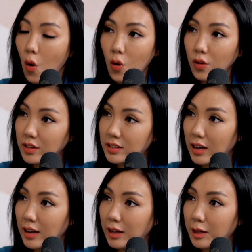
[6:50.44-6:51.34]
all the
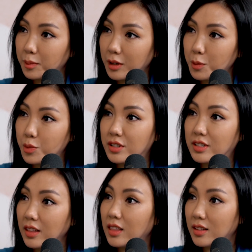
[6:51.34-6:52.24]
time. And you
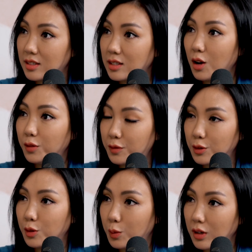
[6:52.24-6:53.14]
present that self to
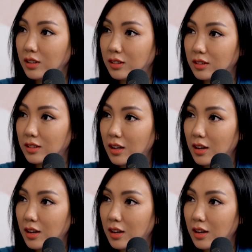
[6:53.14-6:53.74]
the world.